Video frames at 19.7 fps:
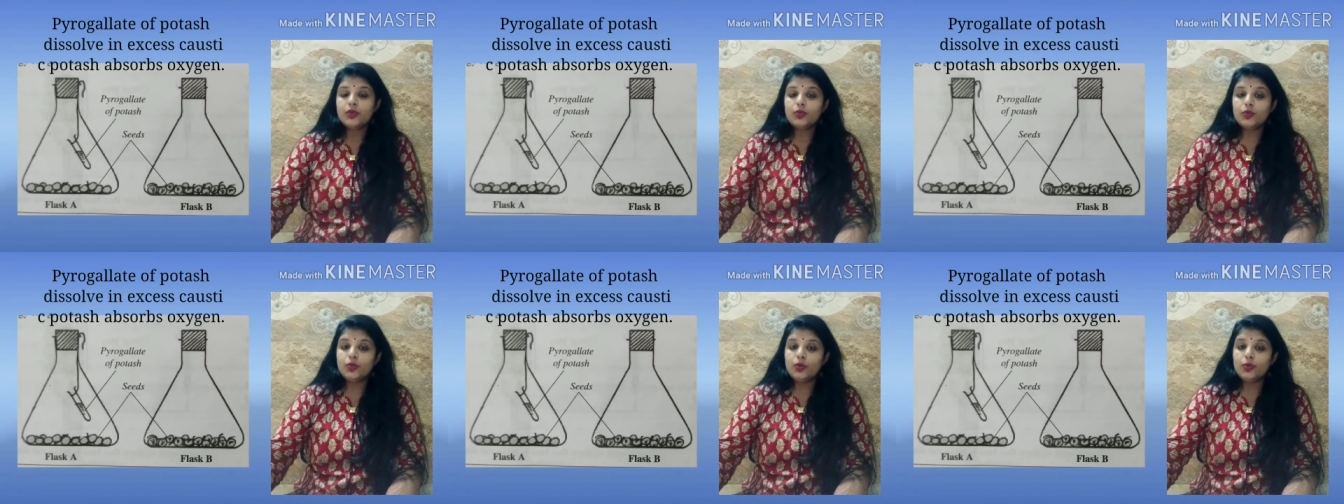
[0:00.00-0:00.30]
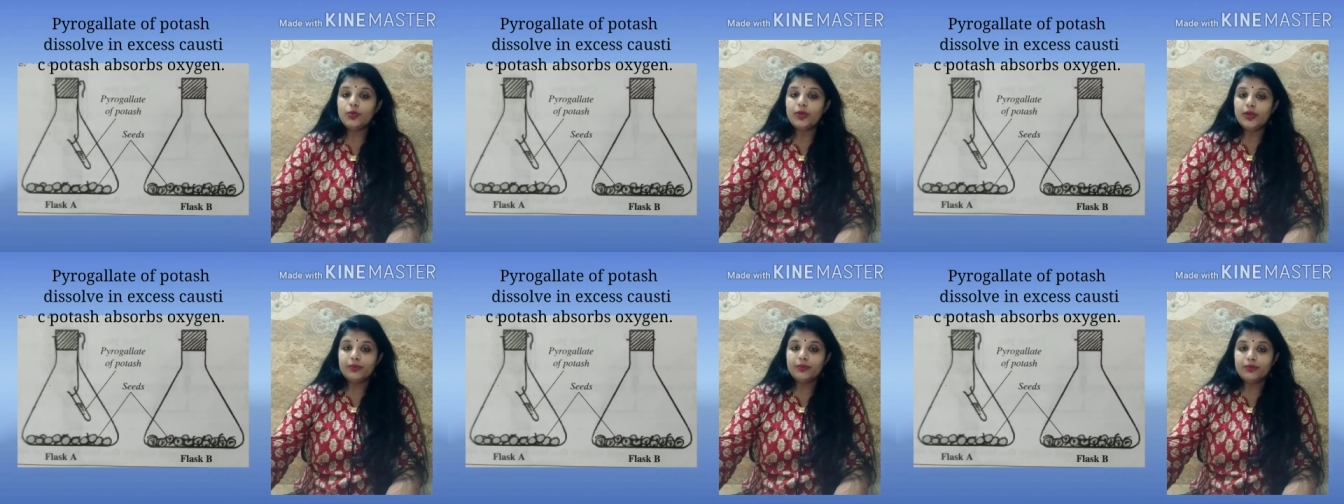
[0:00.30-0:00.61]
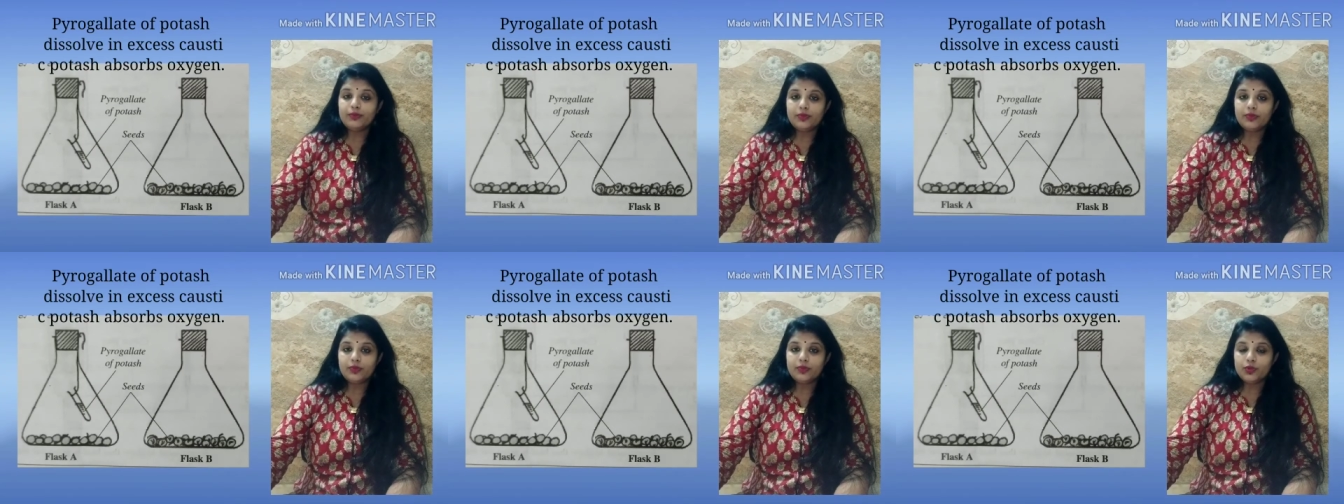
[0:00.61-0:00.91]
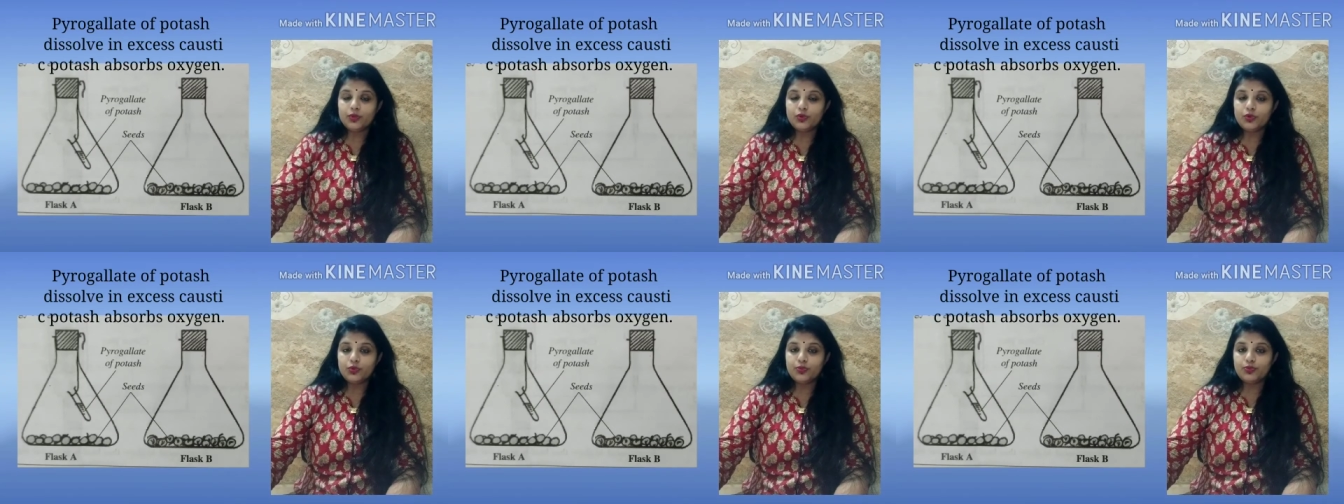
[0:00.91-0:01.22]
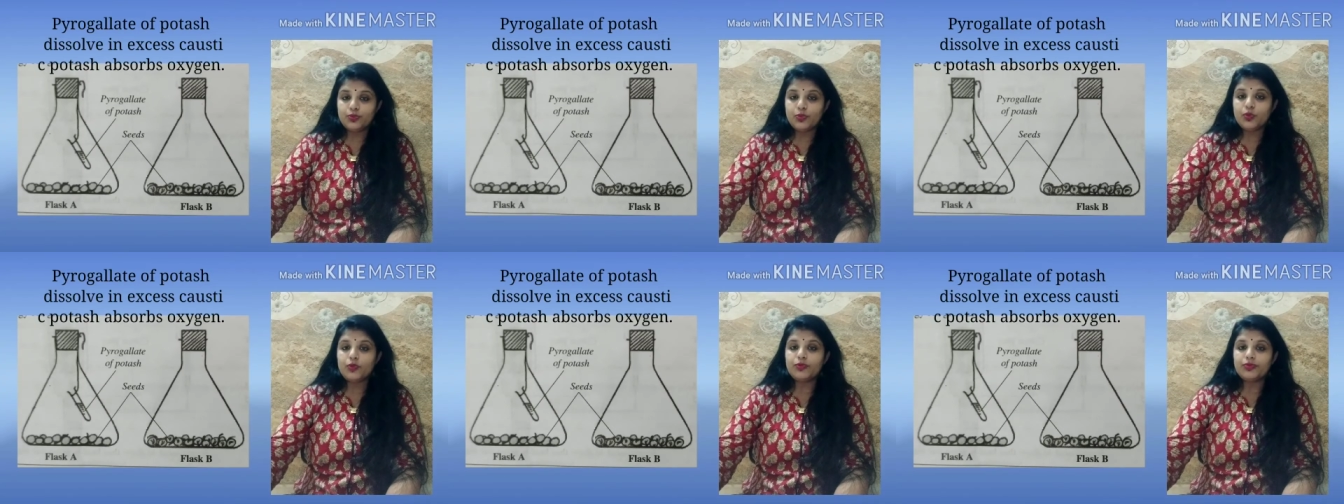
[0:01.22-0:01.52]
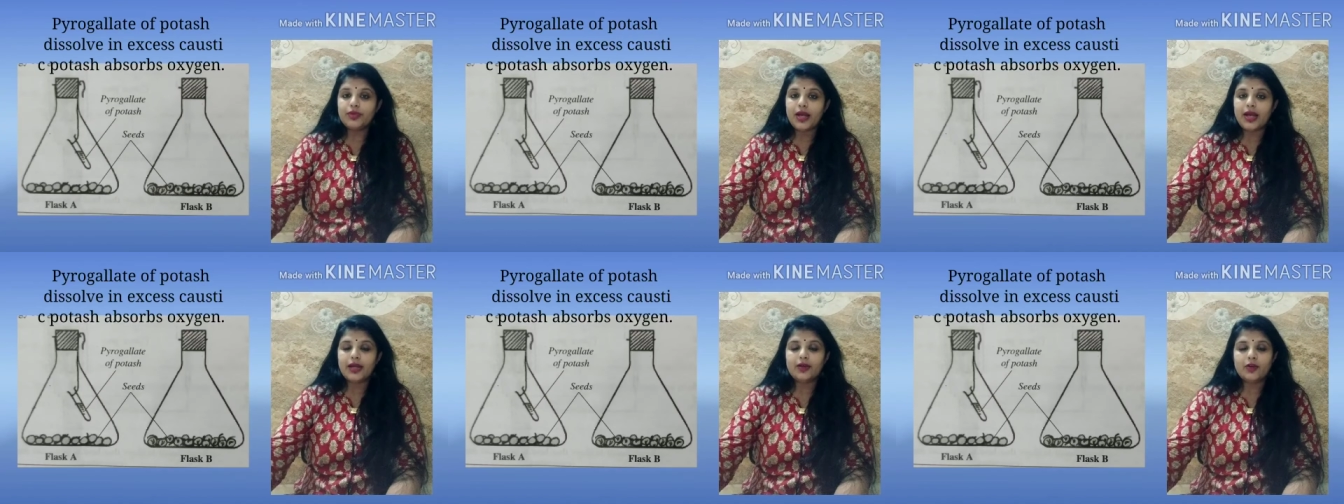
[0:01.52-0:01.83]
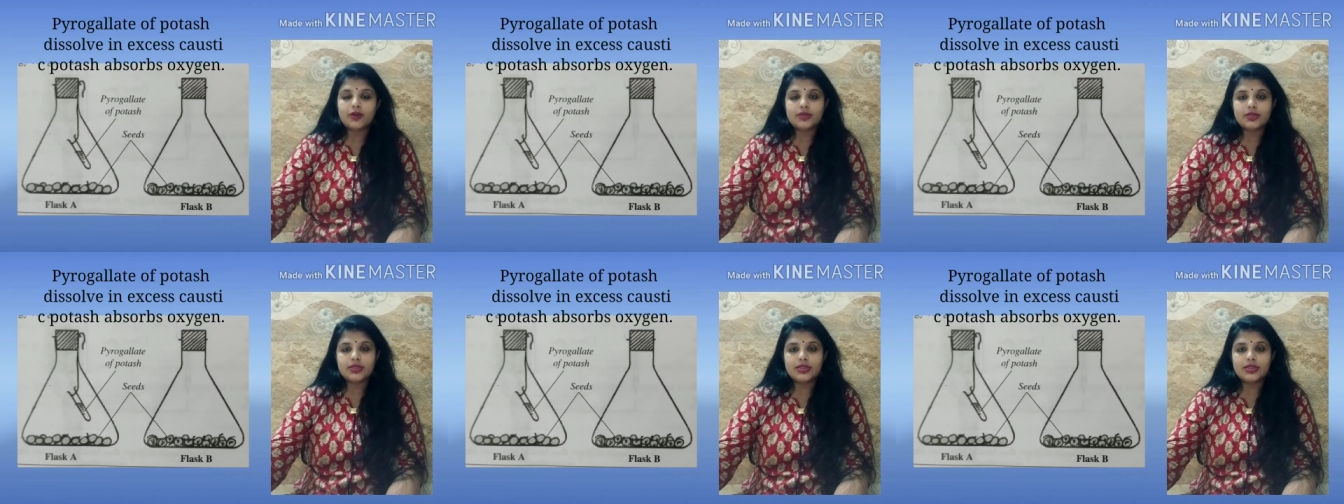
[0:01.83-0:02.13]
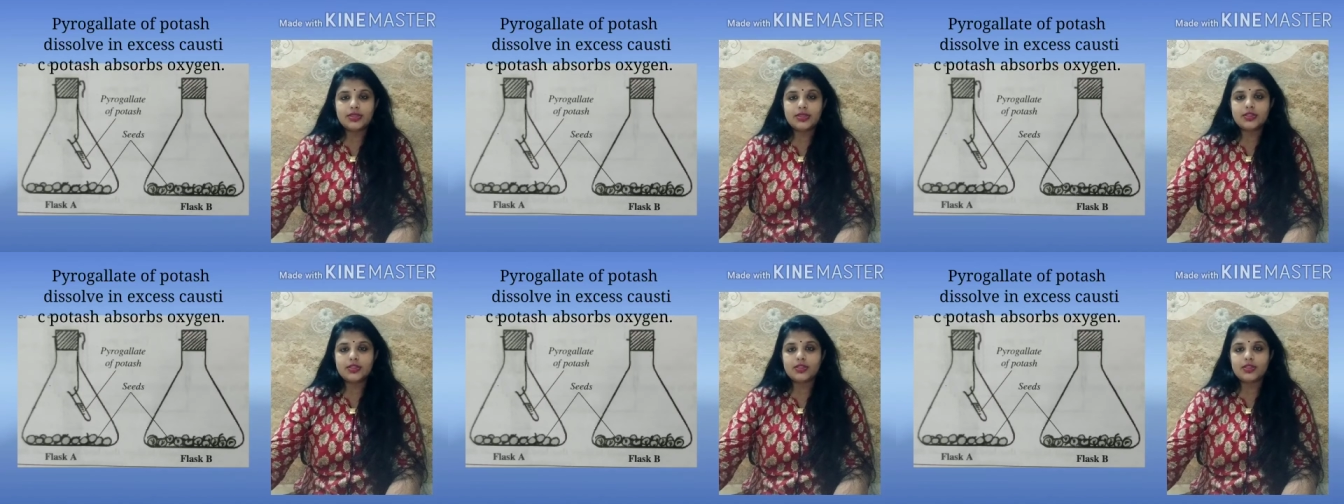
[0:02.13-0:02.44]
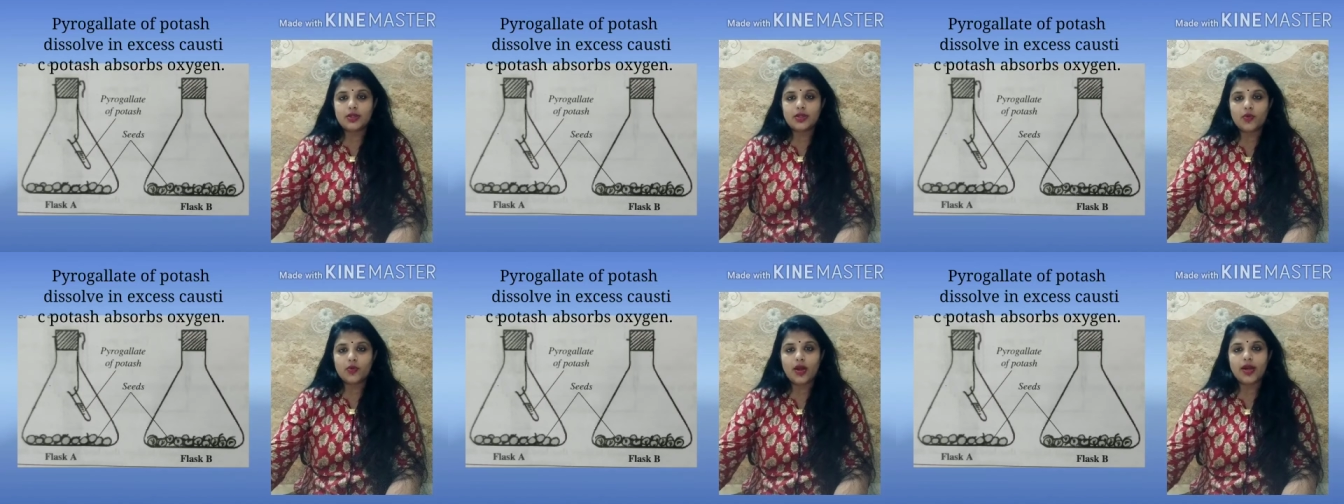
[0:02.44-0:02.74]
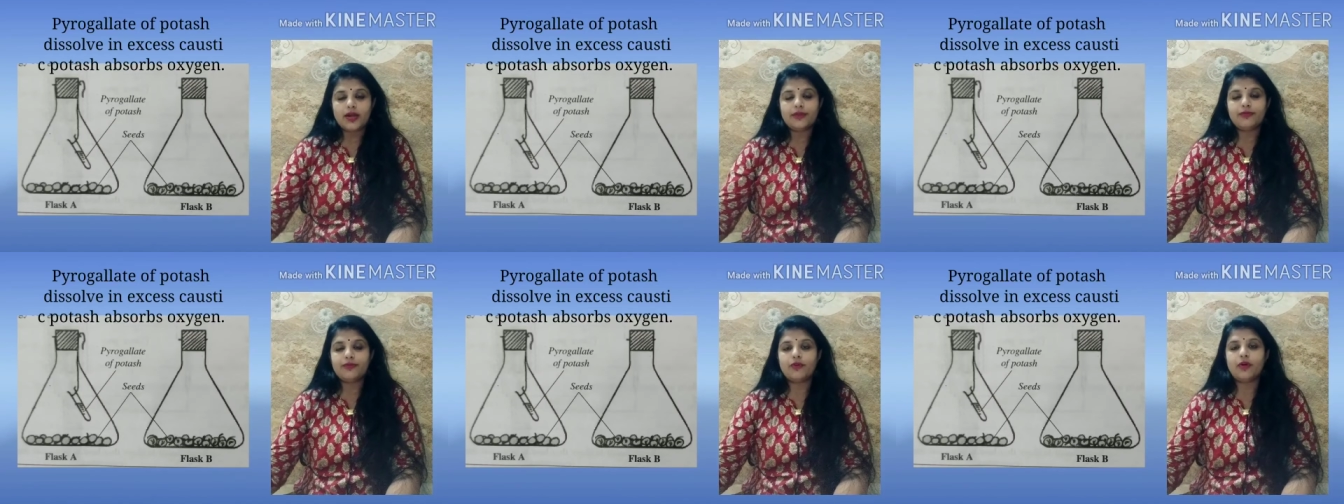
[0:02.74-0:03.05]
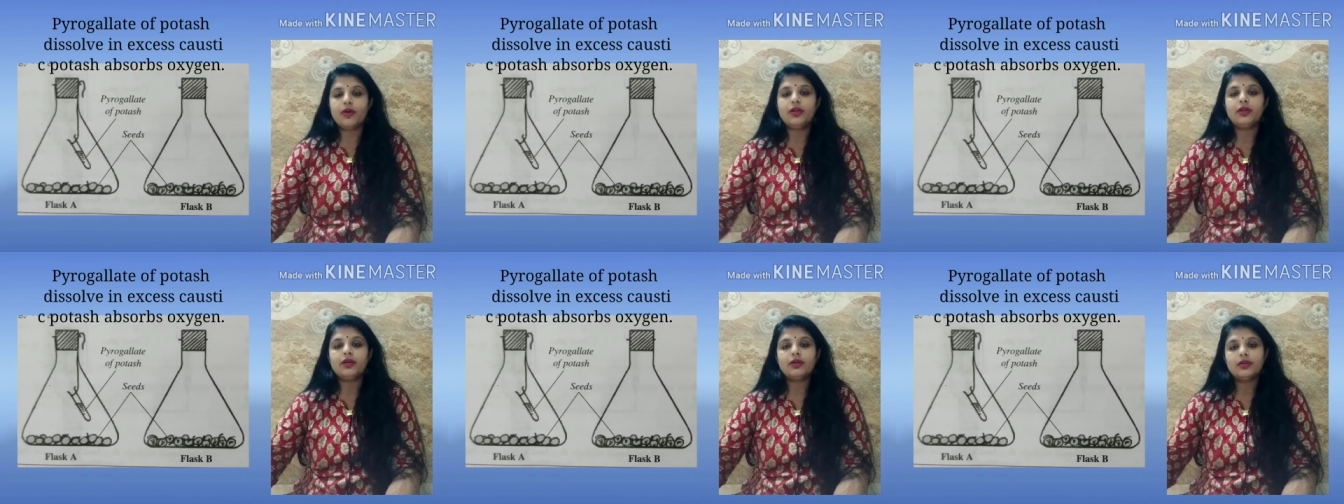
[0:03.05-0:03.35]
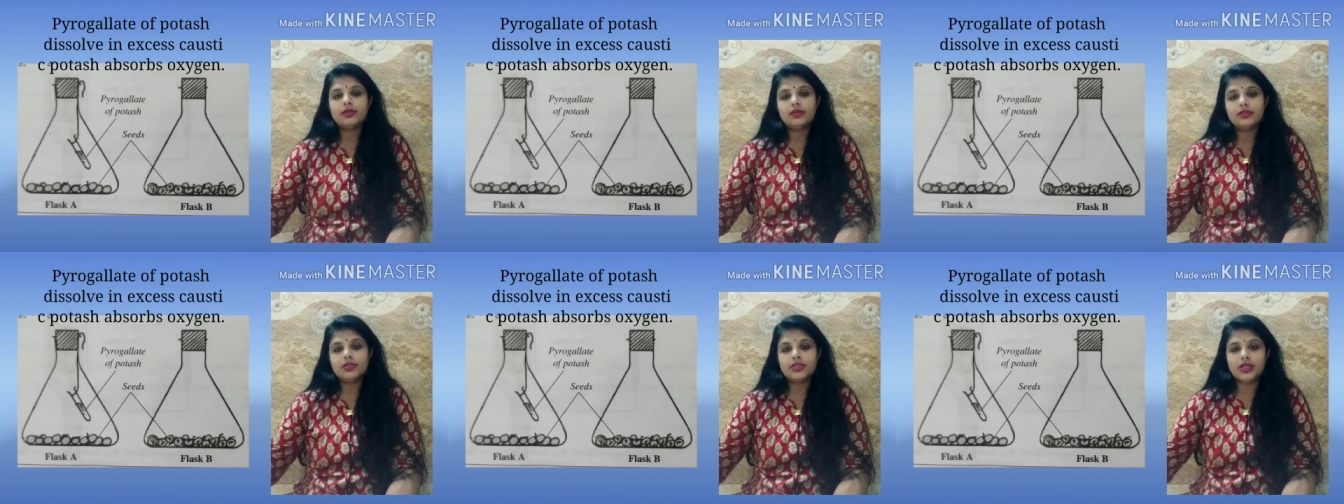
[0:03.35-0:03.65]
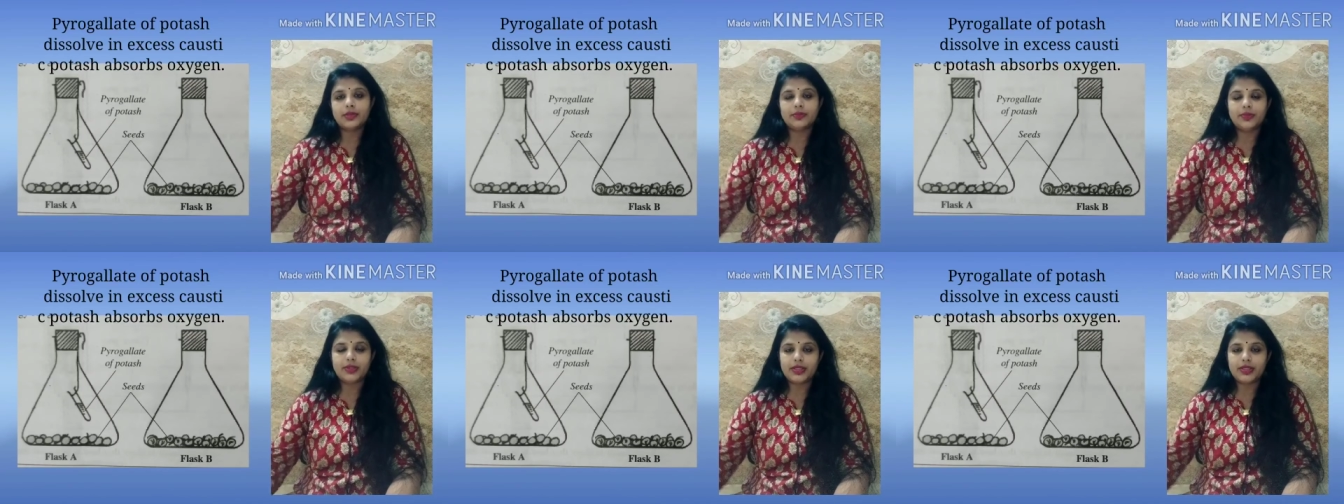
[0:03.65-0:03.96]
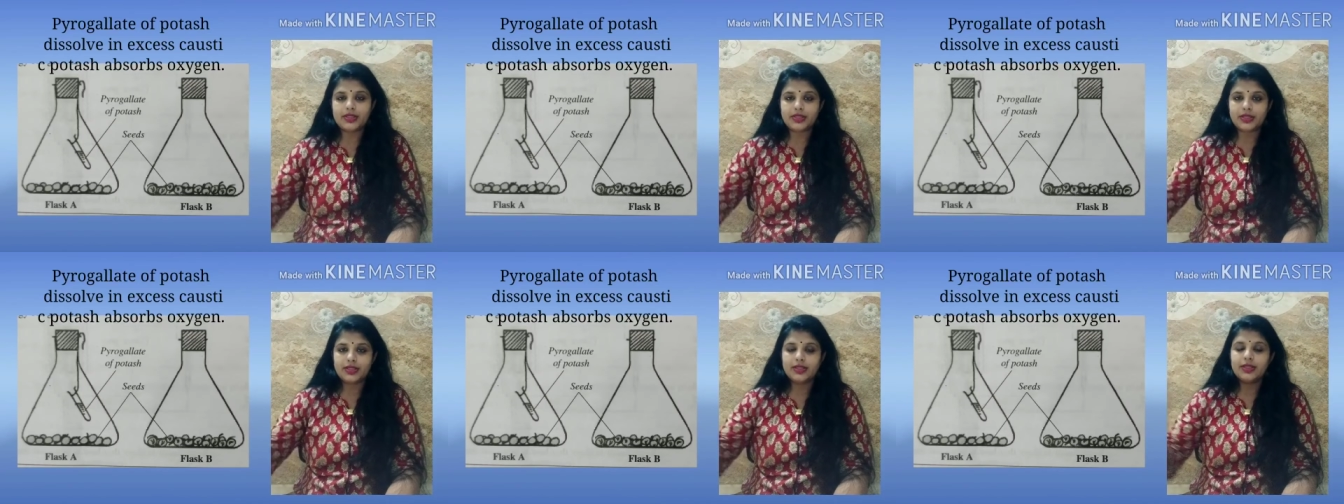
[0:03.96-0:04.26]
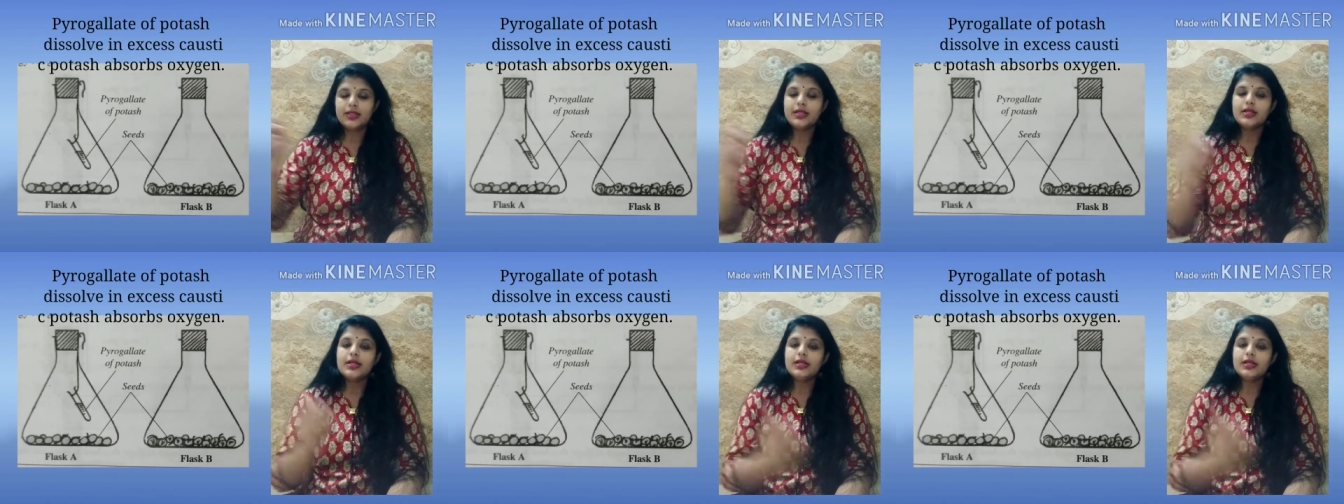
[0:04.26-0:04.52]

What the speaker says: to prove that oxygen is required for germination.